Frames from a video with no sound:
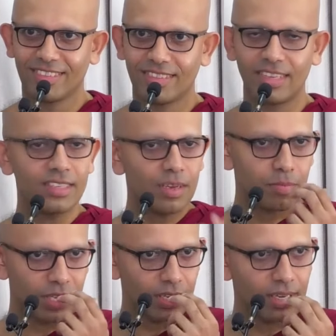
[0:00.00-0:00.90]
These are
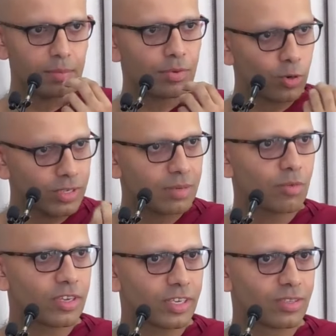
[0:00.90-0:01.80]
merely protein
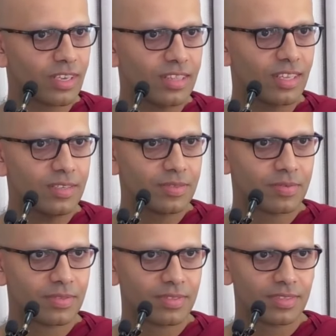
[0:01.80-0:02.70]
molecules, aren't they?
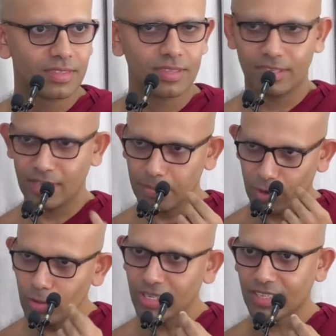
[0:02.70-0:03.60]
These are
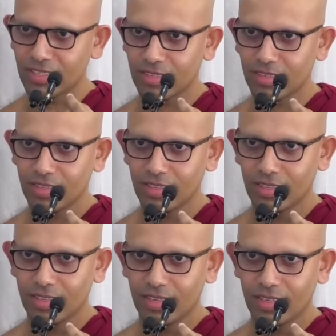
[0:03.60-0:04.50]
proteins.
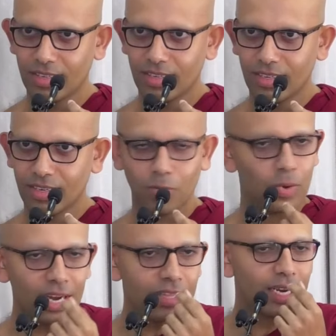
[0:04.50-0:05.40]

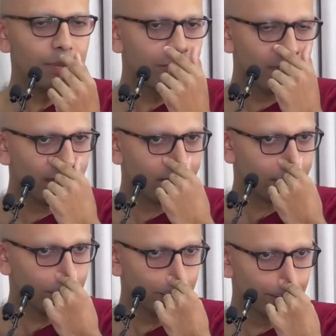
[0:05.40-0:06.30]
Where are the lips, I
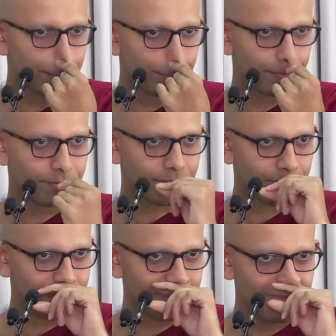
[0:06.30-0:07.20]
ask you?
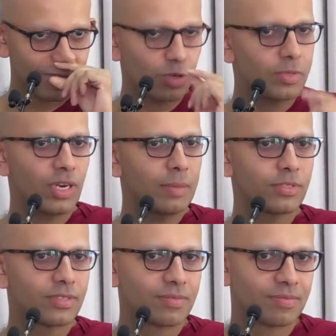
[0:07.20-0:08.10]
Show me your
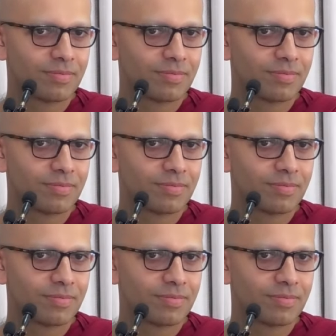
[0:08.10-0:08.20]
lips.